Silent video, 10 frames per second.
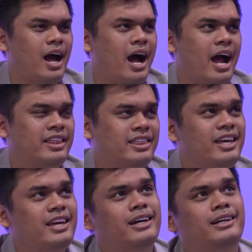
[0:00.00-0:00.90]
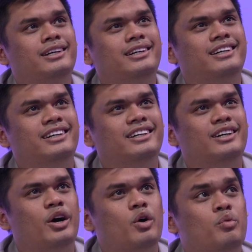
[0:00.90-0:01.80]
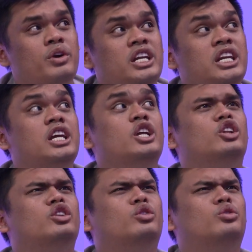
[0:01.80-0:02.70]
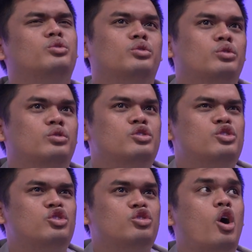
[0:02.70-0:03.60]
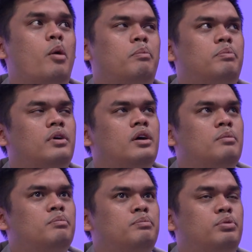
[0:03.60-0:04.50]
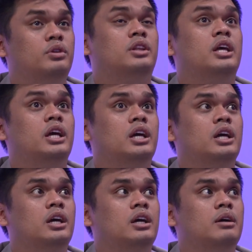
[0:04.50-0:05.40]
I think we need to stop putting